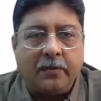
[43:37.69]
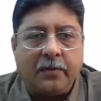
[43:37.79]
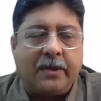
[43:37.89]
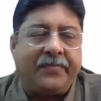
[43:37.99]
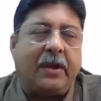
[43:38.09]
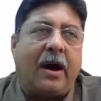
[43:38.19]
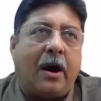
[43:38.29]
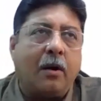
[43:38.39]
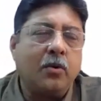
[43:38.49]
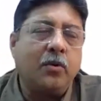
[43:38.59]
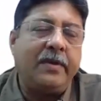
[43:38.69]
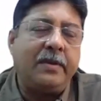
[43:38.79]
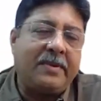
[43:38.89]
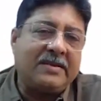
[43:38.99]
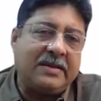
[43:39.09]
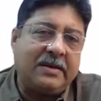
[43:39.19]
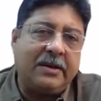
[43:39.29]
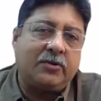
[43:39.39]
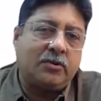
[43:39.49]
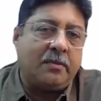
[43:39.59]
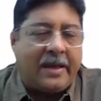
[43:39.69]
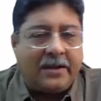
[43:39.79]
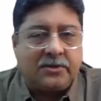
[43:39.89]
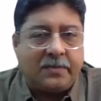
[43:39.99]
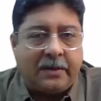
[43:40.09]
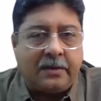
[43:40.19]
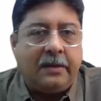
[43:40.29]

Okay, now how do we present it to the management?